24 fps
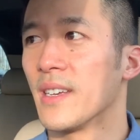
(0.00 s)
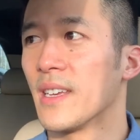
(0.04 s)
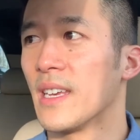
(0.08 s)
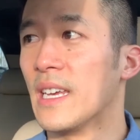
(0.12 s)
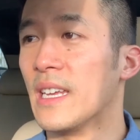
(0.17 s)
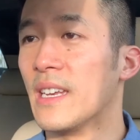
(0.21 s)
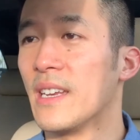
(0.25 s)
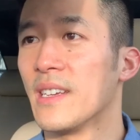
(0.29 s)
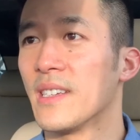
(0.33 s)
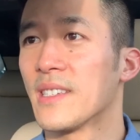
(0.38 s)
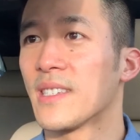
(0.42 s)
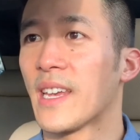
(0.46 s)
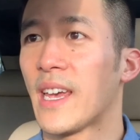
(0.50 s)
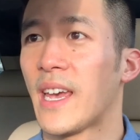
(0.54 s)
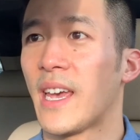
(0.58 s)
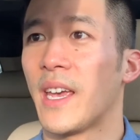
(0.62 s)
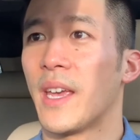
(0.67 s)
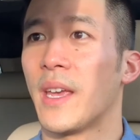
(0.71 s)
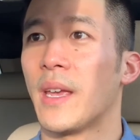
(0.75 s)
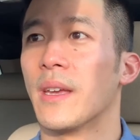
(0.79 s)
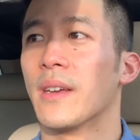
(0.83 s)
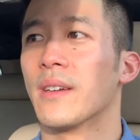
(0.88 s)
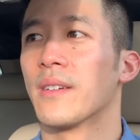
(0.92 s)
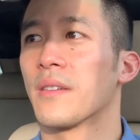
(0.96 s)
It is
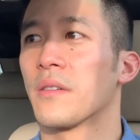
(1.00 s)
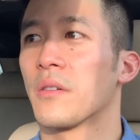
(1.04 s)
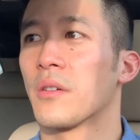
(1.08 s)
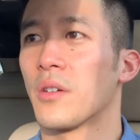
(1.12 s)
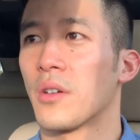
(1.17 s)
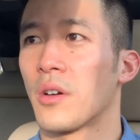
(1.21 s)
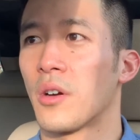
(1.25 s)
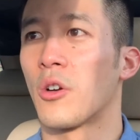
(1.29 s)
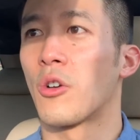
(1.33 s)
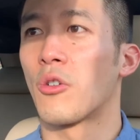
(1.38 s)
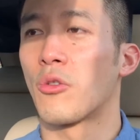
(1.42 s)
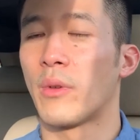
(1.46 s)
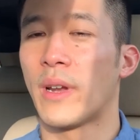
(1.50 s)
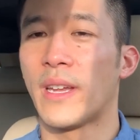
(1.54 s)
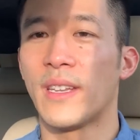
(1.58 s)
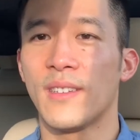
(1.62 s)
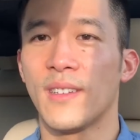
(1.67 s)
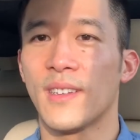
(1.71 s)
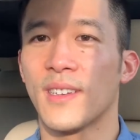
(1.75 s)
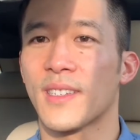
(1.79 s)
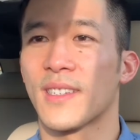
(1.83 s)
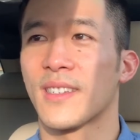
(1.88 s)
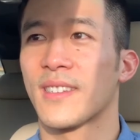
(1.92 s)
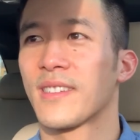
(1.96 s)
a
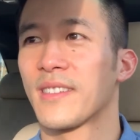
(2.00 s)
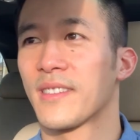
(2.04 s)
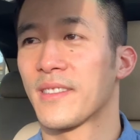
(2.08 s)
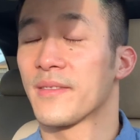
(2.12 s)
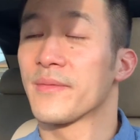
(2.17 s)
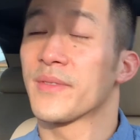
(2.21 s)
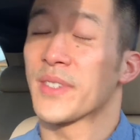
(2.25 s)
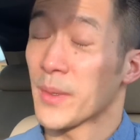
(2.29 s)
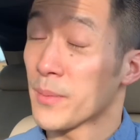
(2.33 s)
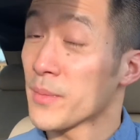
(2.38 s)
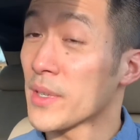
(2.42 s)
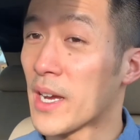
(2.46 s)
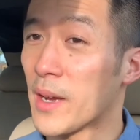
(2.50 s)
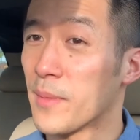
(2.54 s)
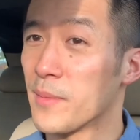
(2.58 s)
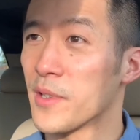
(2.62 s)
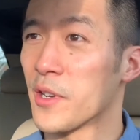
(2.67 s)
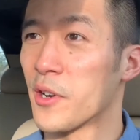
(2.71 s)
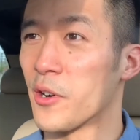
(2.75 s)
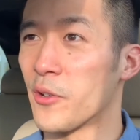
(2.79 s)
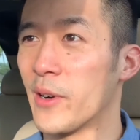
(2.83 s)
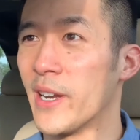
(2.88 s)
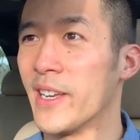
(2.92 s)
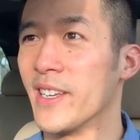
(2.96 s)
horrendous, sometimes
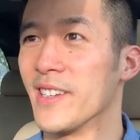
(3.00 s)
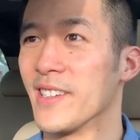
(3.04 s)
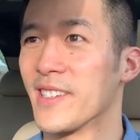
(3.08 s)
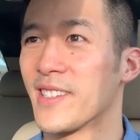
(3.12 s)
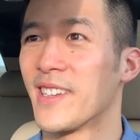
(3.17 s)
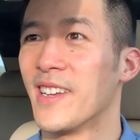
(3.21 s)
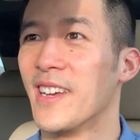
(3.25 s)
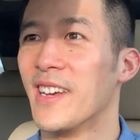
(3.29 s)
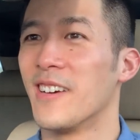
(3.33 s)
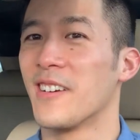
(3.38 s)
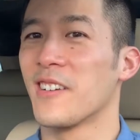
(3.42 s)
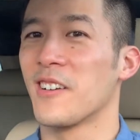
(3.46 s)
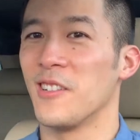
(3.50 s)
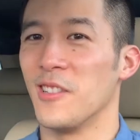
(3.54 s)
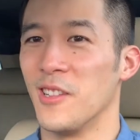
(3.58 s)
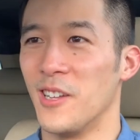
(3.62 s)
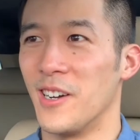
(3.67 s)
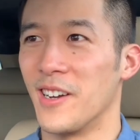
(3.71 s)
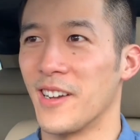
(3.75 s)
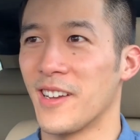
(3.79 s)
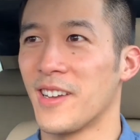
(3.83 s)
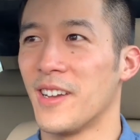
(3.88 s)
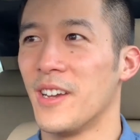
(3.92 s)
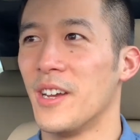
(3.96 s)
horrendous,
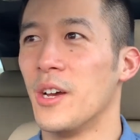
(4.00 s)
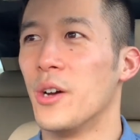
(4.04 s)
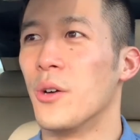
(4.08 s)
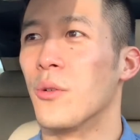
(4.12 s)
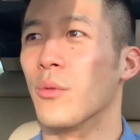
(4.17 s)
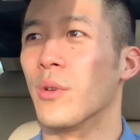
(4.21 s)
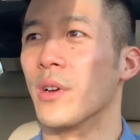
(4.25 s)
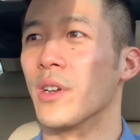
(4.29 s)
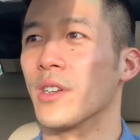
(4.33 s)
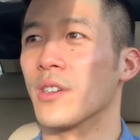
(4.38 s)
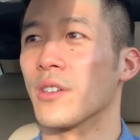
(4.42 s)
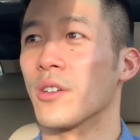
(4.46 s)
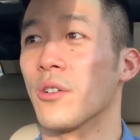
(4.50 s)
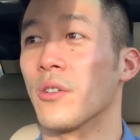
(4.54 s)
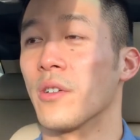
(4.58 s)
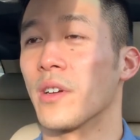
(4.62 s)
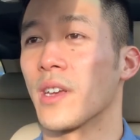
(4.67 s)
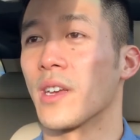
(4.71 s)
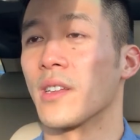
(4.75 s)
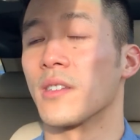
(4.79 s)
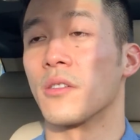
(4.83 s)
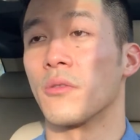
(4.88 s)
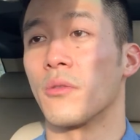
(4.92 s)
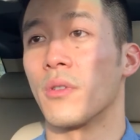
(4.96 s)
clunk when
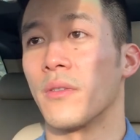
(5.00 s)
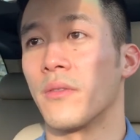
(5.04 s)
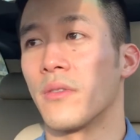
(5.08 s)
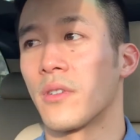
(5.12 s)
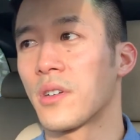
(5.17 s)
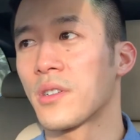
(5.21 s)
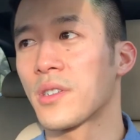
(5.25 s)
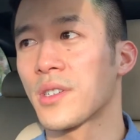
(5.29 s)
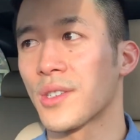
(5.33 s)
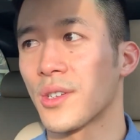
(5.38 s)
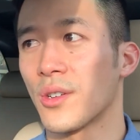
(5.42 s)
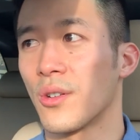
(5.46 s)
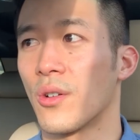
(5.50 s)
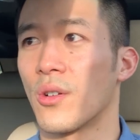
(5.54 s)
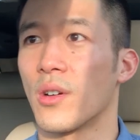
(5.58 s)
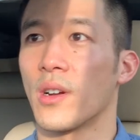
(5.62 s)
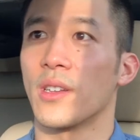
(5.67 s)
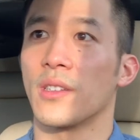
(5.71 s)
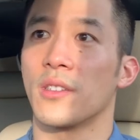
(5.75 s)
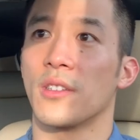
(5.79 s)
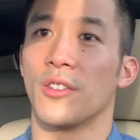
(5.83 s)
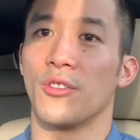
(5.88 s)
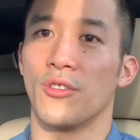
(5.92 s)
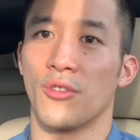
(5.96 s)
going into reverse or
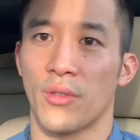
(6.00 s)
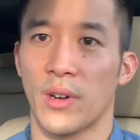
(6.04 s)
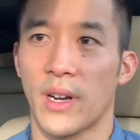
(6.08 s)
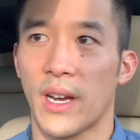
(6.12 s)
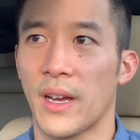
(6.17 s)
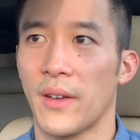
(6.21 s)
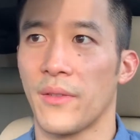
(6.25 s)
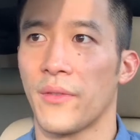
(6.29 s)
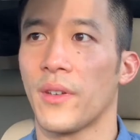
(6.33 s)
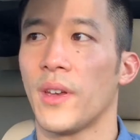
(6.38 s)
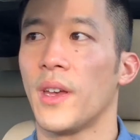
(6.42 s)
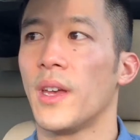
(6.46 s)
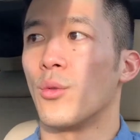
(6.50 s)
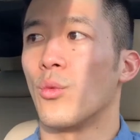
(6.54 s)
into drive.